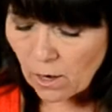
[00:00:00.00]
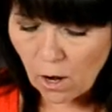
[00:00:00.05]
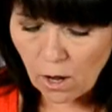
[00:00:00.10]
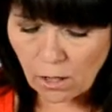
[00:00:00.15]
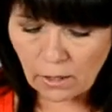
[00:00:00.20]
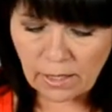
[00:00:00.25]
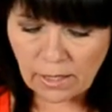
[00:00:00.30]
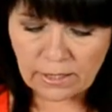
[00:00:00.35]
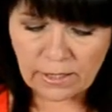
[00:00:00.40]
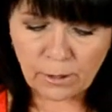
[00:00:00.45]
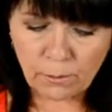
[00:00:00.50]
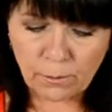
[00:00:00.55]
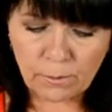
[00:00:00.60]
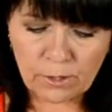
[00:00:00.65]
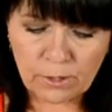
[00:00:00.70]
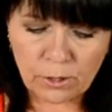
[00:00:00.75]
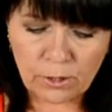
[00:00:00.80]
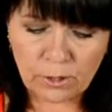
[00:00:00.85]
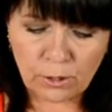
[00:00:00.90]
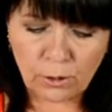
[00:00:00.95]
all I did
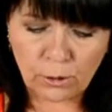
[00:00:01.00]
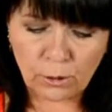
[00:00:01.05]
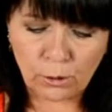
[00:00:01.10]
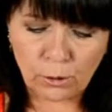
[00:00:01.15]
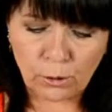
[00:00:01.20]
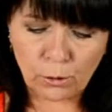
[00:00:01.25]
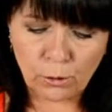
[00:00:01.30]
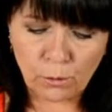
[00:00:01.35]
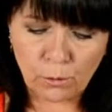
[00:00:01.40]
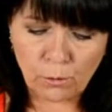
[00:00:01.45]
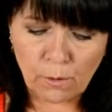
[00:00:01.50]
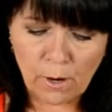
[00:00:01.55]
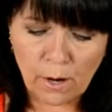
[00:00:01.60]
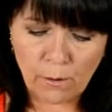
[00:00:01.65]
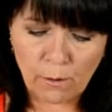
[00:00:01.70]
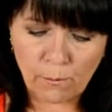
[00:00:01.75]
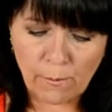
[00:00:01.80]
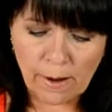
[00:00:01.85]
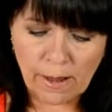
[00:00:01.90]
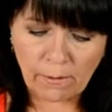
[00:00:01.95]
was just glue
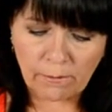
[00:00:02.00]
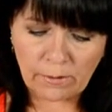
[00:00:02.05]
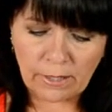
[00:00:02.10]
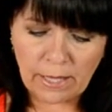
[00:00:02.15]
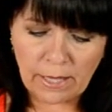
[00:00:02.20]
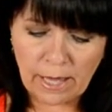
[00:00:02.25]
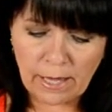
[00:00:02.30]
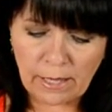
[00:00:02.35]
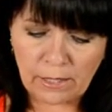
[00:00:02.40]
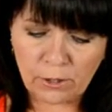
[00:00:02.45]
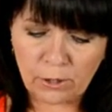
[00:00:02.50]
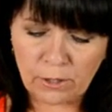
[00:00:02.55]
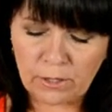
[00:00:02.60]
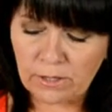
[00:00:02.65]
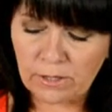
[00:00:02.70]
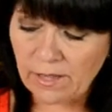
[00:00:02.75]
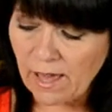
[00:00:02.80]
around the edges.